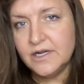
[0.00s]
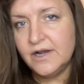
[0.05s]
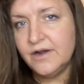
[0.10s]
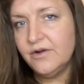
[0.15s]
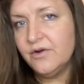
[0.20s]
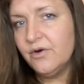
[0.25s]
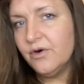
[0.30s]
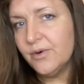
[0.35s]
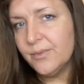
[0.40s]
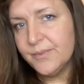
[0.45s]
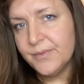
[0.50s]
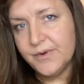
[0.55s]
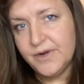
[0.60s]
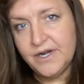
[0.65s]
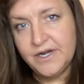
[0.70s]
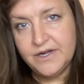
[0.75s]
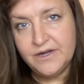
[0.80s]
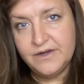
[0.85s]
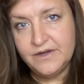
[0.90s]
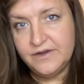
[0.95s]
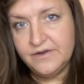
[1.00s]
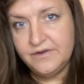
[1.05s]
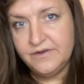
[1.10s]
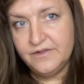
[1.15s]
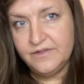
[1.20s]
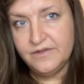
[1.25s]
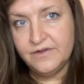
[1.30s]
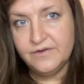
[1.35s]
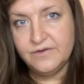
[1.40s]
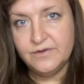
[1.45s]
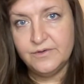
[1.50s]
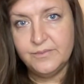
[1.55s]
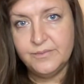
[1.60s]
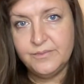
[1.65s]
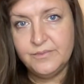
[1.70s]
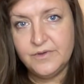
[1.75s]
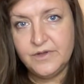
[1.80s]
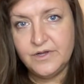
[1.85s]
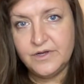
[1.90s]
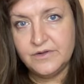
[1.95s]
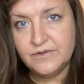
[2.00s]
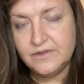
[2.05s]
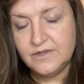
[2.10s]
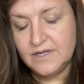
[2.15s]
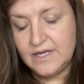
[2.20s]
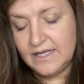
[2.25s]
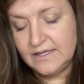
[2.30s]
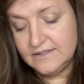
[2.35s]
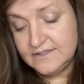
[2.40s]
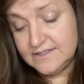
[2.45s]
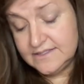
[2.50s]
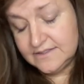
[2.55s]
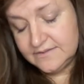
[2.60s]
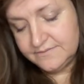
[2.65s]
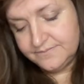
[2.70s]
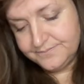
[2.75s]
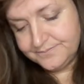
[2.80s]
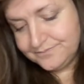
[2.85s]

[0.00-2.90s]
incorporated into the group. It's